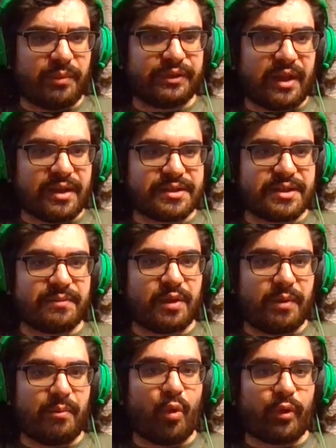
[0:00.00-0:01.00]
but they seem to
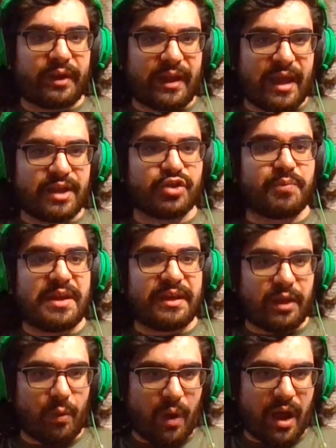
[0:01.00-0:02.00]
be more engaged
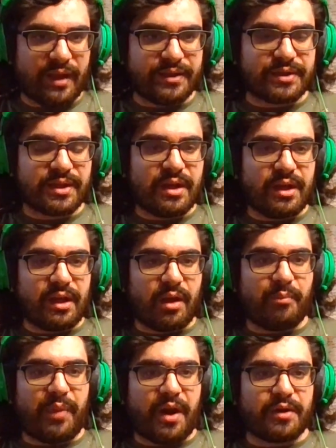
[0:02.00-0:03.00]
media-wise
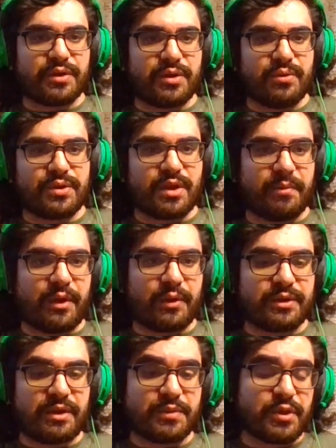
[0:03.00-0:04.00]
compared to some other
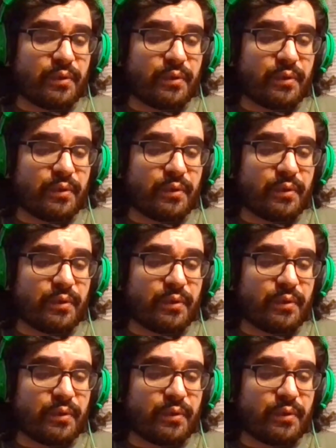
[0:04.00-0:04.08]
teams.